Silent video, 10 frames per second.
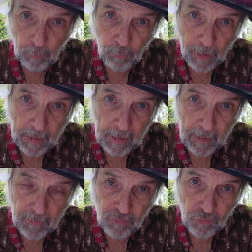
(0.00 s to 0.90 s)

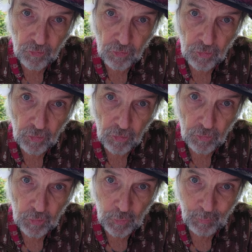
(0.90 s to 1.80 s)
arranged
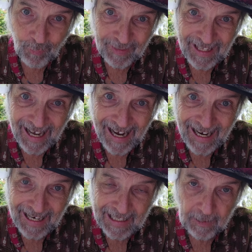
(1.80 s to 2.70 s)
to
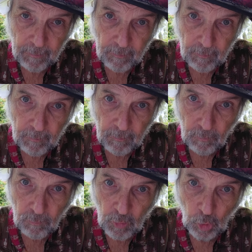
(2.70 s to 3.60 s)
fly
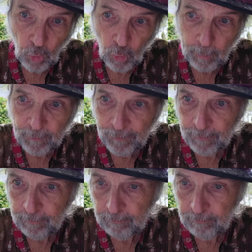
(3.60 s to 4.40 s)
the corpse,